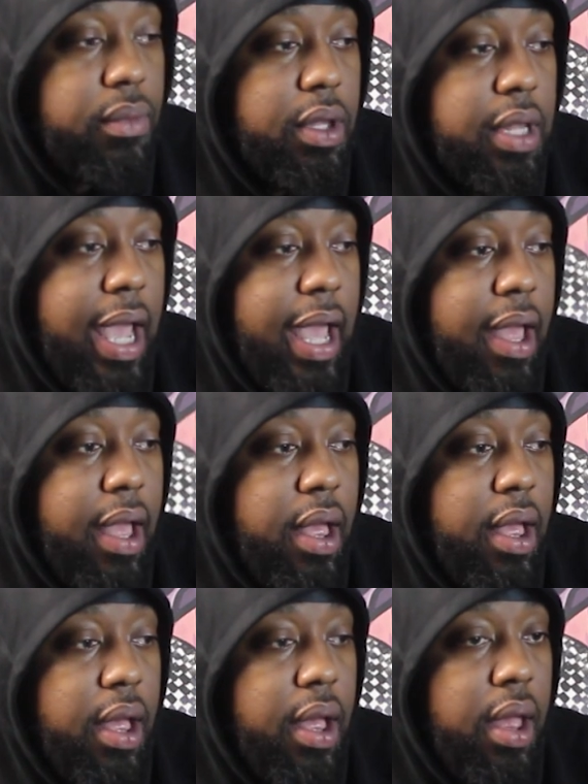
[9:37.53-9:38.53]
that
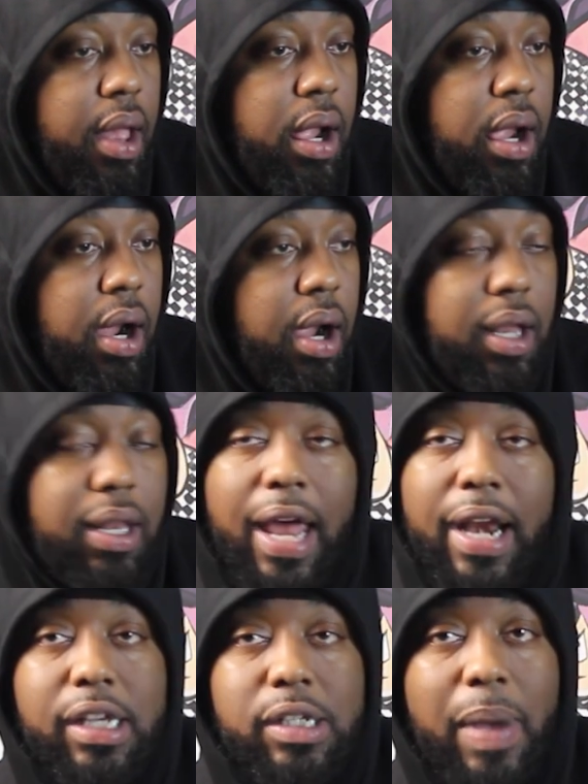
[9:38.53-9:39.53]
a
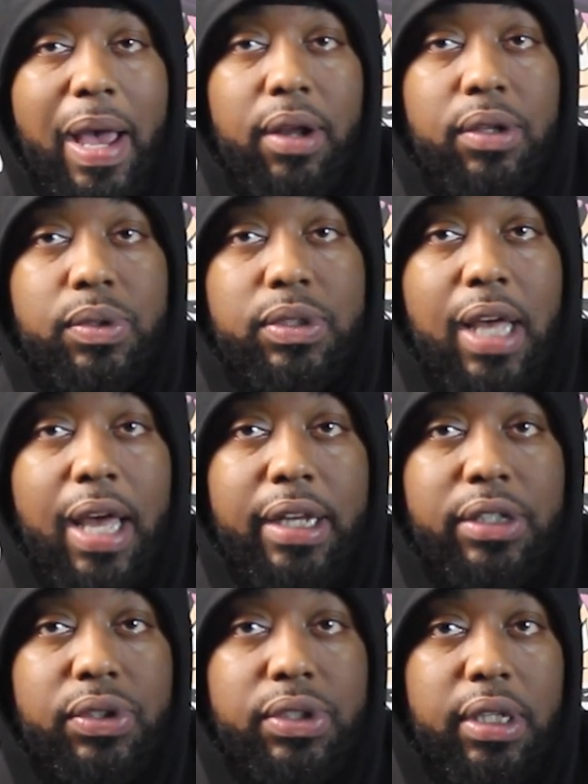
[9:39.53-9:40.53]
lot of these battles was not
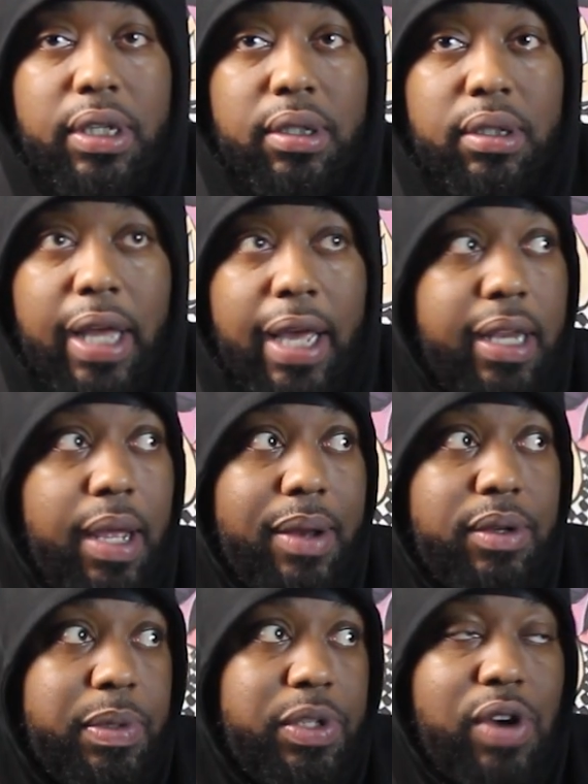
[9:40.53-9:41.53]
interesting. Like they
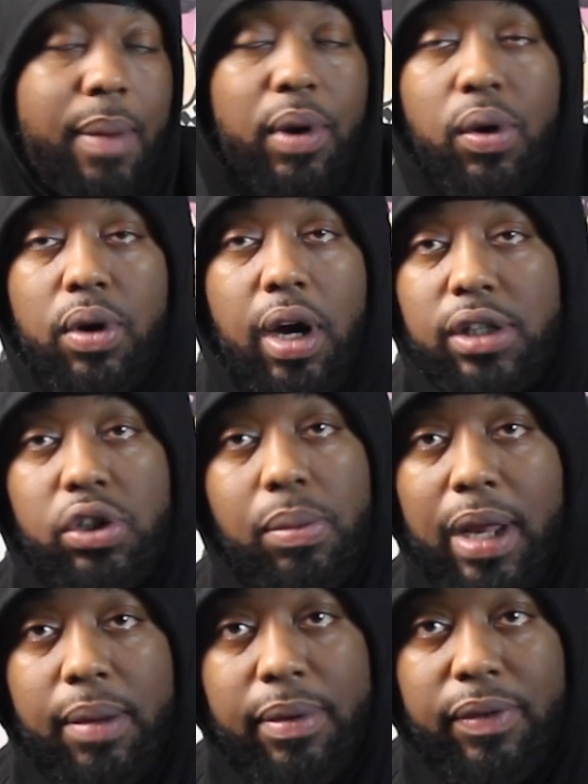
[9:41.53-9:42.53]
would be dropping whole cards,
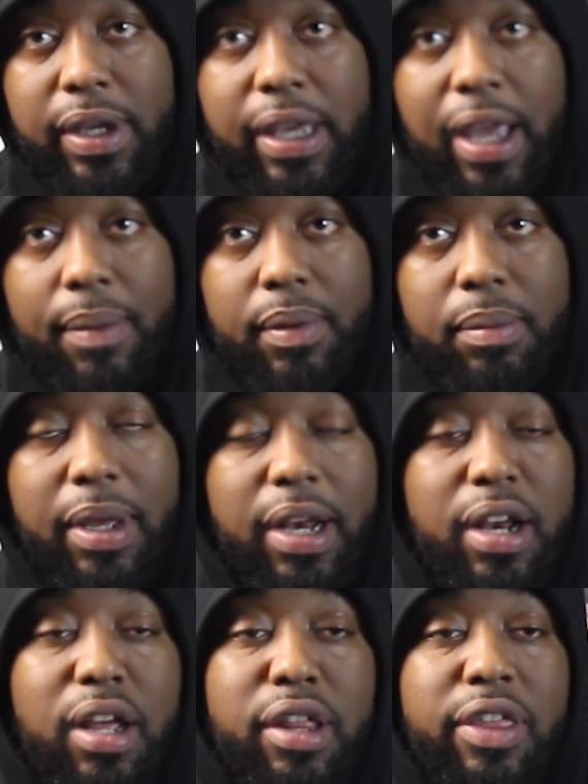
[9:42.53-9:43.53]
nobody would be recapping. And
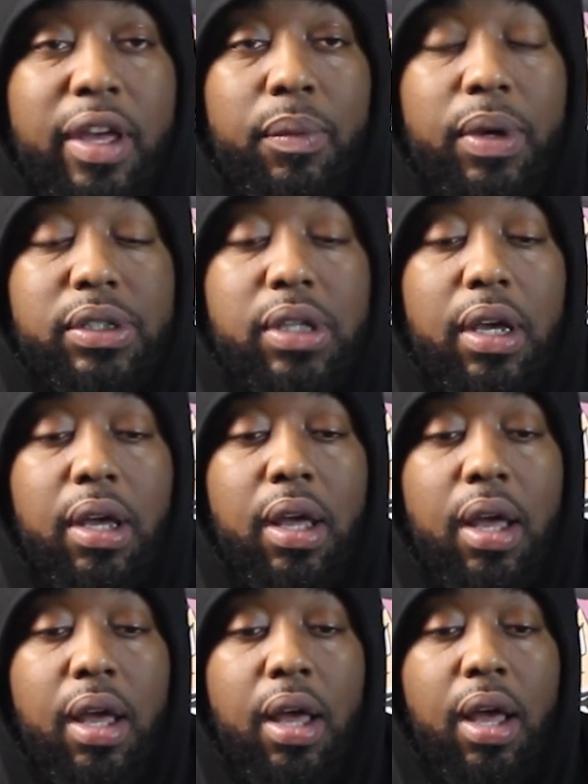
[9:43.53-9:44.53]
another thing was, uh,
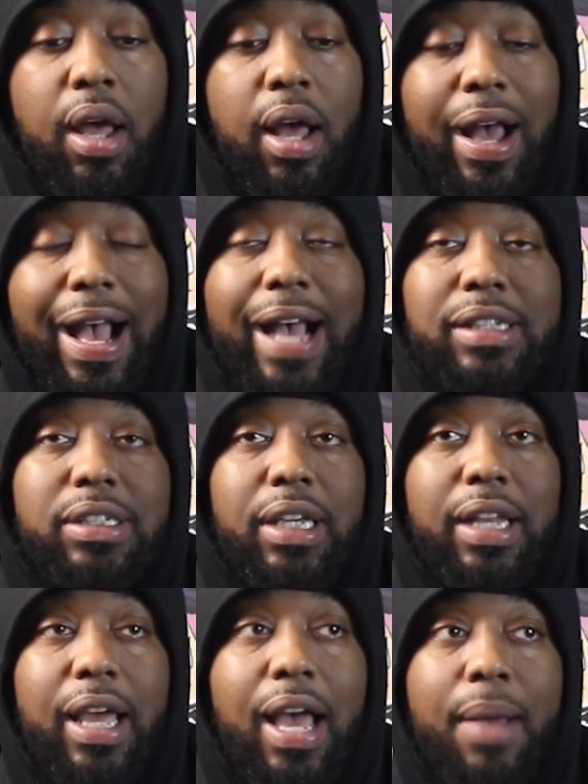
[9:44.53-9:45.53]
I
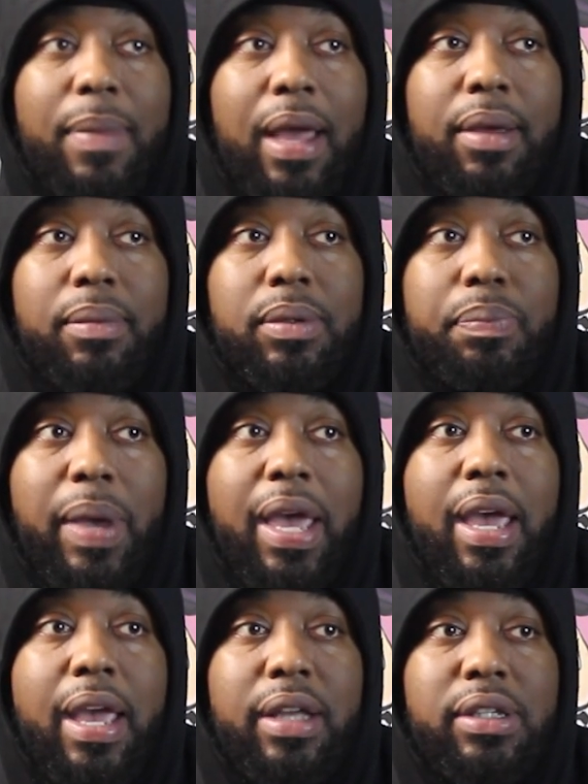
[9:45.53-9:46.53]
said that I'm not
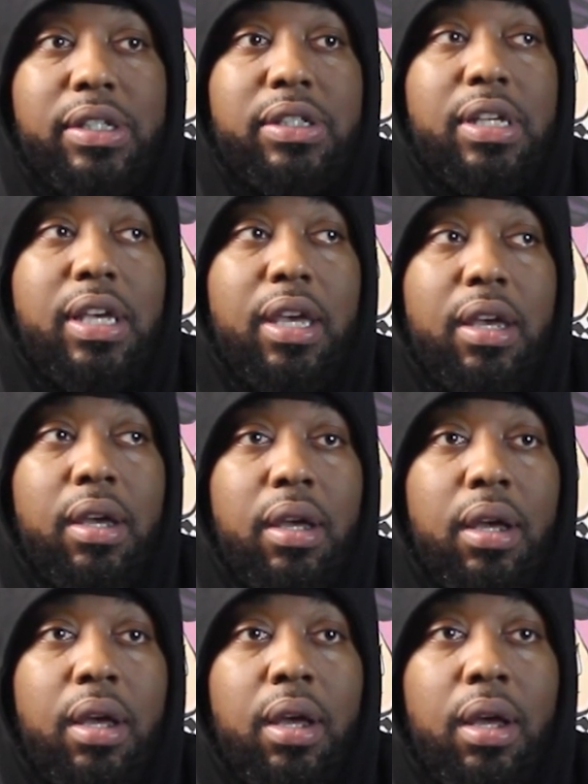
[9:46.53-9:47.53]
paying to see
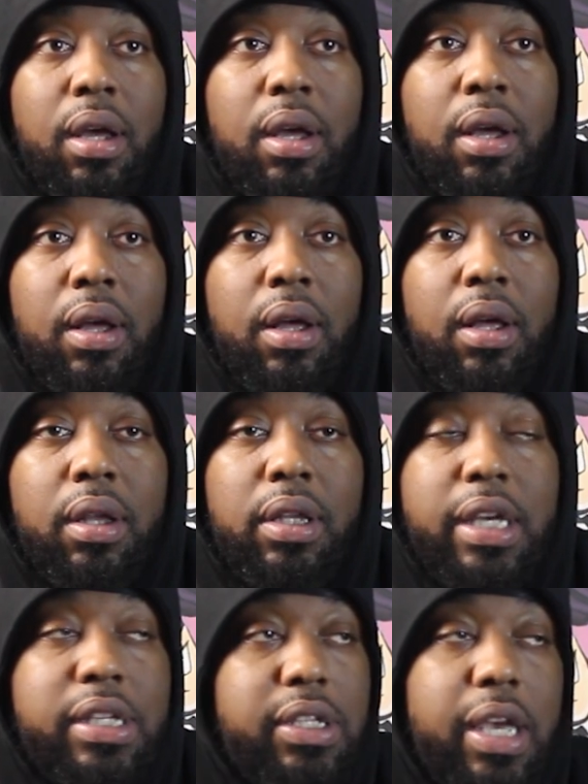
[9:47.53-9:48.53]

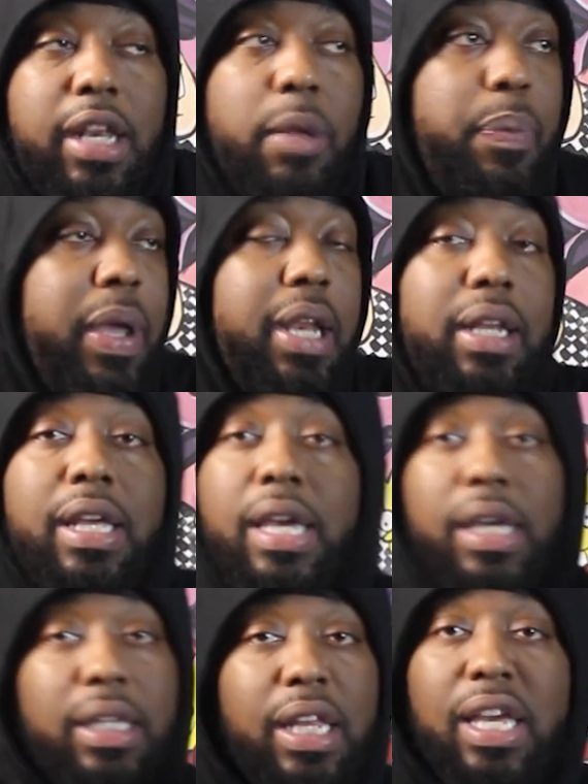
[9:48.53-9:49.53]
these independent
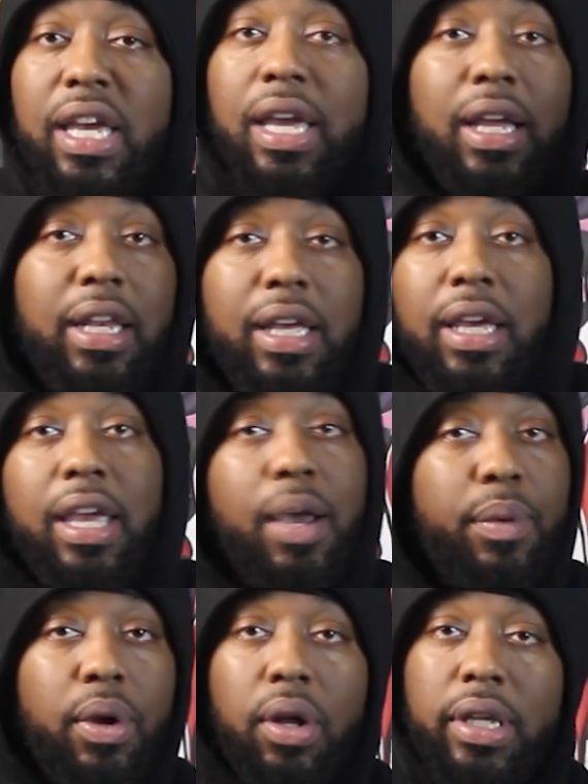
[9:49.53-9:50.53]
league, league here, league here,
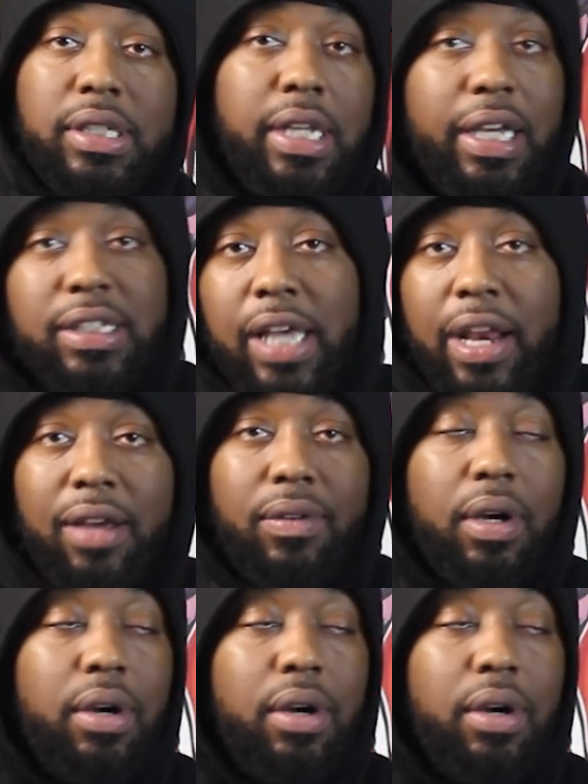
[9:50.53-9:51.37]
with all these niggas I never